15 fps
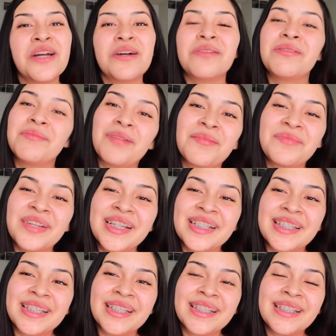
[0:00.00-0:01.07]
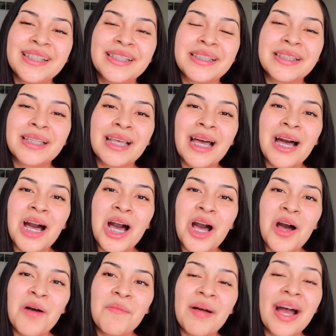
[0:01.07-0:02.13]
with my braces
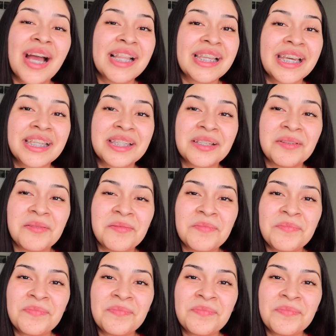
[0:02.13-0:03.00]
um, I like them